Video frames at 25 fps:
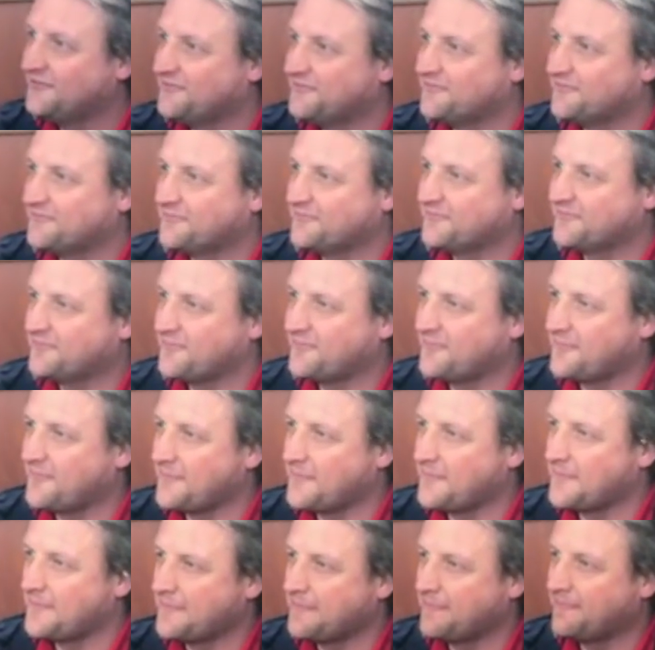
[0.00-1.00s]
do you have
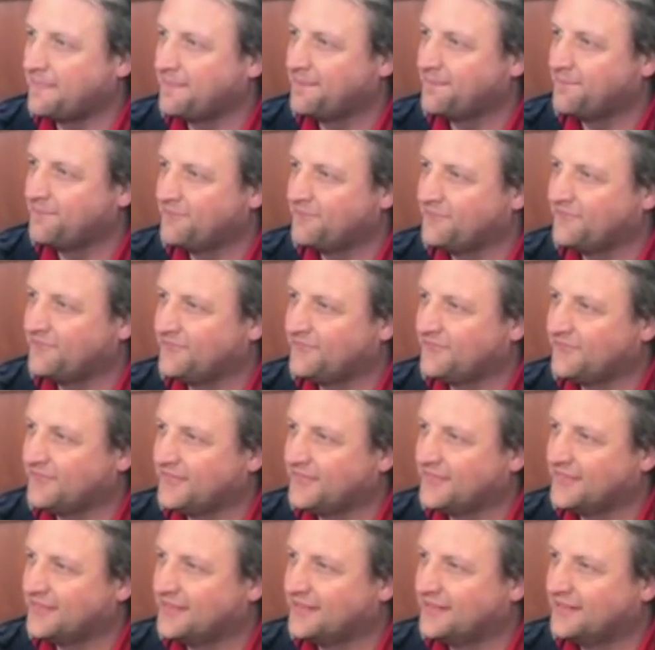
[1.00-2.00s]
to get like a
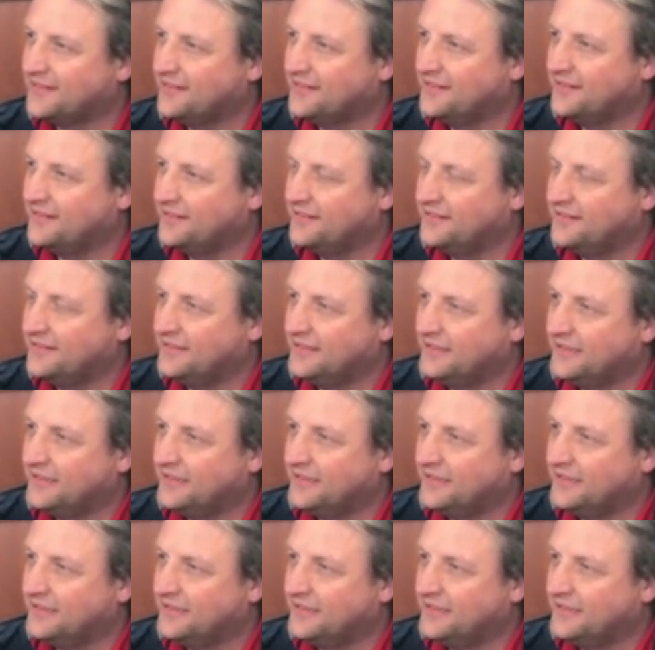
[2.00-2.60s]
professional to fit this,